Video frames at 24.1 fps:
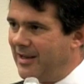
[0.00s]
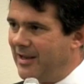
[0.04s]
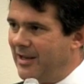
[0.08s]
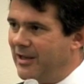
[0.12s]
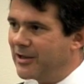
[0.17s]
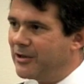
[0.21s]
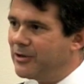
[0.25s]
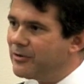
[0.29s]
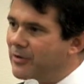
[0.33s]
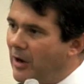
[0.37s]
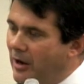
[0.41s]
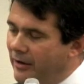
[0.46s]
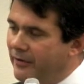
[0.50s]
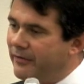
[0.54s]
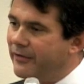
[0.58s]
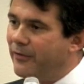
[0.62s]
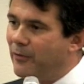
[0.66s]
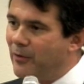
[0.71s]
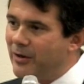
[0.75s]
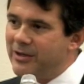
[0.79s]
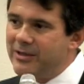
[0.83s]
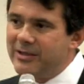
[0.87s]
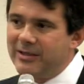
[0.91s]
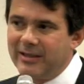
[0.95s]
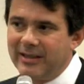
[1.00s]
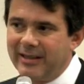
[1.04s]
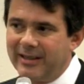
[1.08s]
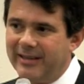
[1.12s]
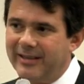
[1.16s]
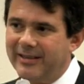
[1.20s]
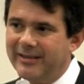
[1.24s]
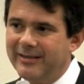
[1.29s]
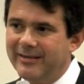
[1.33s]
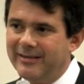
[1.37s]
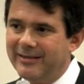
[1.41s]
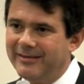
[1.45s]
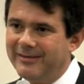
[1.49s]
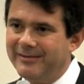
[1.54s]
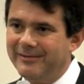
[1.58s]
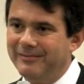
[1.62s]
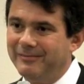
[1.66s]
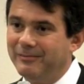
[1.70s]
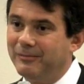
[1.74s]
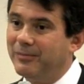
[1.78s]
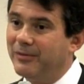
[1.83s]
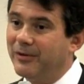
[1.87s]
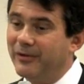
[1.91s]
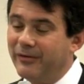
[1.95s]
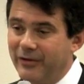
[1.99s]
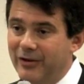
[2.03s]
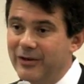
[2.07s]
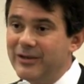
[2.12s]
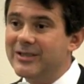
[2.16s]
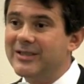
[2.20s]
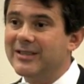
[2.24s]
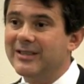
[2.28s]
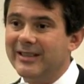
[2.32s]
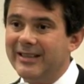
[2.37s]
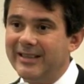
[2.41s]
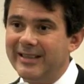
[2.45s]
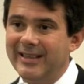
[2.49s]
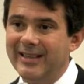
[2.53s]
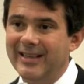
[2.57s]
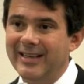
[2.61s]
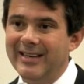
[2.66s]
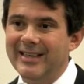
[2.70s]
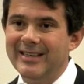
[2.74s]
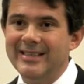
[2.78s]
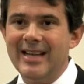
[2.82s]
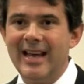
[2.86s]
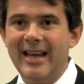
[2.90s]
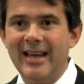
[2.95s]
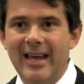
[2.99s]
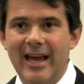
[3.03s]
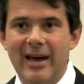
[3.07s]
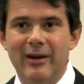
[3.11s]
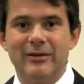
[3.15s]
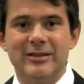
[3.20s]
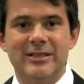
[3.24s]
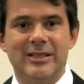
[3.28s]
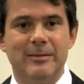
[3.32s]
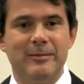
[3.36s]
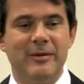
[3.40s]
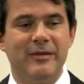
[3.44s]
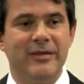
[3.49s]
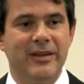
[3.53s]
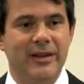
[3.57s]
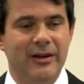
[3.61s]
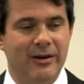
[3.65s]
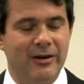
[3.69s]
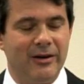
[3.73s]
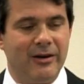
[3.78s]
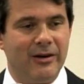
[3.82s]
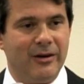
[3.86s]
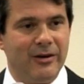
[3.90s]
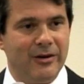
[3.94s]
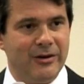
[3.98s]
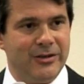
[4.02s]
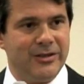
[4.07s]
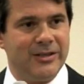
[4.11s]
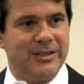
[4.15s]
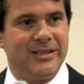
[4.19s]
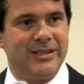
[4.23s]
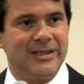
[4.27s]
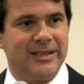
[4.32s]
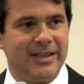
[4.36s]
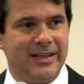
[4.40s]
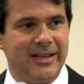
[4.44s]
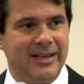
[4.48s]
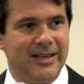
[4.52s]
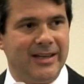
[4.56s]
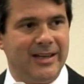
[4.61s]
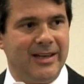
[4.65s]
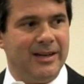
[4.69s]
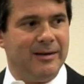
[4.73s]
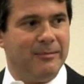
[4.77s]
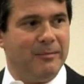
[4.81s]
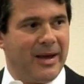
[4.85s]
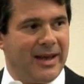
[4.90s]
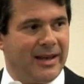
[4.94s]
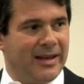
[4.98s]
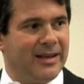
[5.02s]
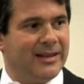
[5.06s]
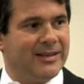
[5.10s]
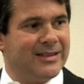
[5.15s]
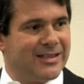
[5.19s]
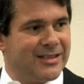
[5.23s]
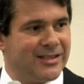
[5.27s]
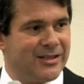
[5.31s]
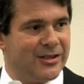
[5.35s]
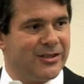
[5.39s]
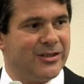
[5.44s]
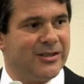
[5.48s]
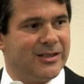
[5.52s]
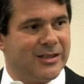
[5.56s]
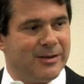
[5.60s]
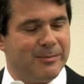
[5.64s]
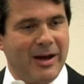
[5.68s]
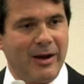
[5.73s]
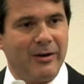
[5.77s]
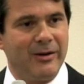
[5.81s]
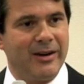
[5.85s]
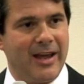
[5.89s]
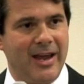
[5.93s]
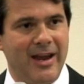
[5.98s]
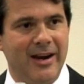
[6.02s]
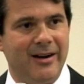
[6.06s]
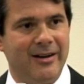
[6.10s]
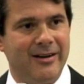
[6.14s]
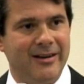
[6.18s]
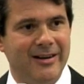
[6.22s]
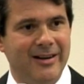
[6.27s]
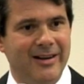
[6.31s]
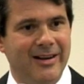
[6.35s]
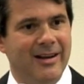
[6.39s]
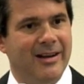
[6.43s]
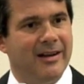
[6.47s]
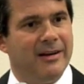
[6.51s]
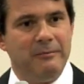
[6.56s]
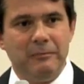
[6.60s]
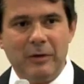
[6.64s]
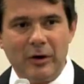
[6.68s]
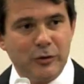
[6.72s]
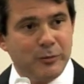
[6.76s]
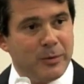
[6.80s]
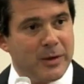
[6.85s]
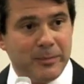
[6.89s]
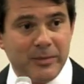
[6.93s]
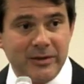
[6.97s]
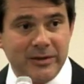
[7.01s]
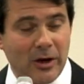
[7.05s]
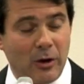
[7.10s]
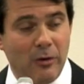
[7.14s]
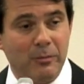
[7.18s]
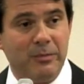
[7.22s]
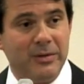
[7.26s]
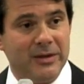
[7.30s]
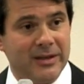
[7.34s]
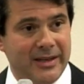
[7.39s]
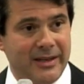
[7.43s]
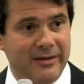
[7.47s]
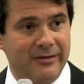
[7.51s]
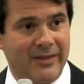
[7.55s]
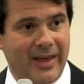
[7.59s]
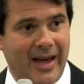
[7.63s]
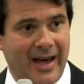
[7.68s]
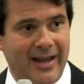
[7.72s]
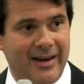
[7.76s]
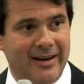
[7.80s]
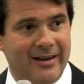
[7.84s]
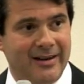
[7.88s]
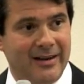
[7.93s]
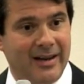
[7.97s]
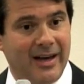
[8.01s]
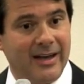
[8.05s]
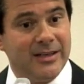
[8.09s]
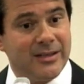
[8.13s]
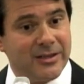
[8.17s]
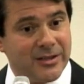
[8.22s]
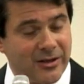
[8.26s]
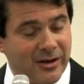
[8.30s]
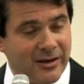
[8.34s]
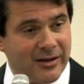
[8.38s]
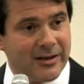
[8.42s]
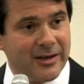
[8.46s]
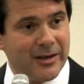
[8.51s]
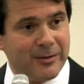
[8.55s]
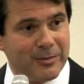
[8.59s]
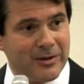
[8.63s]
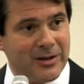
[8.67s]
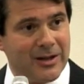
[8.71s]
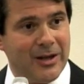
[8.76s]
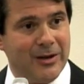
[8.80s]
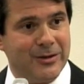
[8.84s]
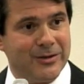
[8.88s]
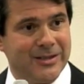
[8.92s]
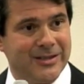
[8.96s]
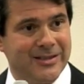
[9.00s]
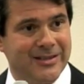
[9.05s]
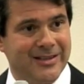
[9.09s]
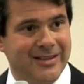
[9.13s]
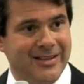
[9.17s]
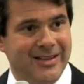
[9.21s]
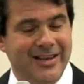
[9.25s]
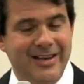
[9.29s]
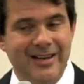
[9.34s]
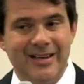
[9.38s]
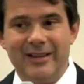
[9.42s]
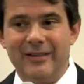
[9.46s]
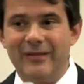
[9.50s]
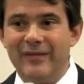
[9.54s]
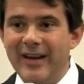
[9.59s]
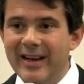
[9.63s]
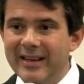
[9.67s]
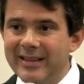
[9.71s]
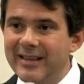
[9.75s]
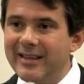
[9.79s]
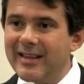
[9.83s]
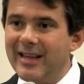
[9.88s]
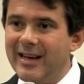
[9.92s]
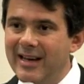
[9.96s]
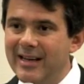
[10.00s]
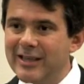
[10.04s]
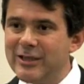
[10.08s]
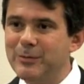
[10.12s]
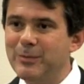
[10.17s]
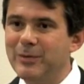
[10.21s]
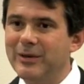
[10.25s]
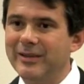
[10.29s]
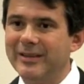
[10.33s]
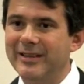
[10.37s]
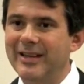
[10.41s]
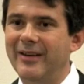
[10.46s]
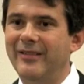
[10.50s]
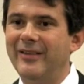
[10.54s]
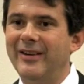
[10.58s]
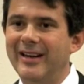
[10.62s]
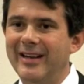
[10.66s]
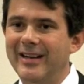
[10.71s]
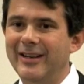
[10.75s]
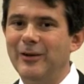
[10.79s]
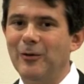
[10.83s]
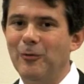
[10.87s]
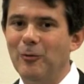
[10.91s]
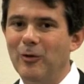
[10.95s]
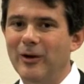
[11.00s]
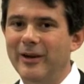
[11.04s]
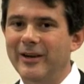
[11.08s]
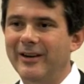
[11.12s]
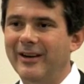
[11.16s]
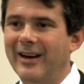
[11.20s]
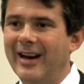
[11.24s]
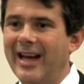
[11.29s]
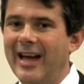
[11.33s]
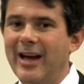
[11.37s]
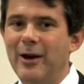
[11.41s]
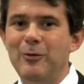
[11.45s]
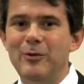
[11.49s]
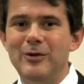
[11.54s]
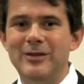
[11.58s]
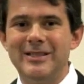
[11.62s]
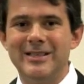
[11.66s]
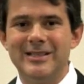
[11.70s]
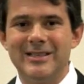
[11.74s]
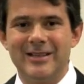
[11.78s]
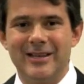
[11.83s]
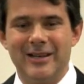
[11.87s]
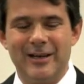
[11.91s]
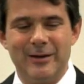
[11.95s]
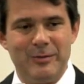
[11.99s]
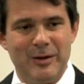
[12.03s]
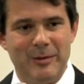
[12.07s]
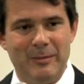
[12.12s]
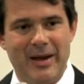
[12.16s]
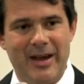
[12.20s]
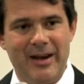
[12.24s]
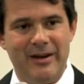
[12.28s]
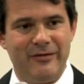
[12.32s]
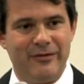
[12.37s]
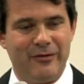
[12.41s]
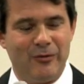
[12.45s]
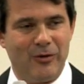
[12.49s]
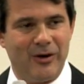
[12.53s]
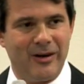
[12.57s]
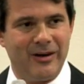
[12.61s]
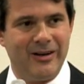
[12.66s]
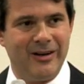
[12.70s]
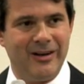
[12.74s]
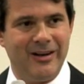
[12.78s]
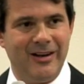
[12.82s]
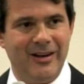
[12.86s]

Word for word: is you unfortunately perversely take out some of the urgency in making decisions about care. Most people don't believe that. I saw it up close. The fact that the hospital never had to wonder how is this going to be paid for